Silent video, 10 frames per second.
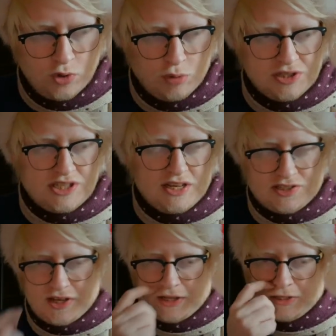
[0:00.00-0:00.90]
Almost
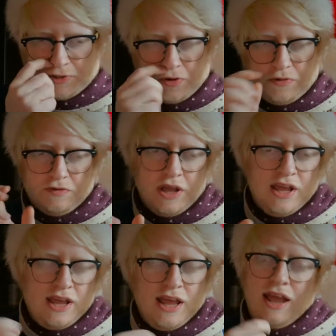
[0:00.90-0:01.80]
has like the sort of
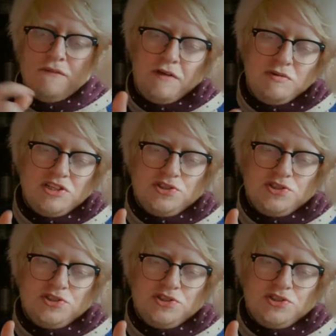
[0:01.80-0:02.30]
very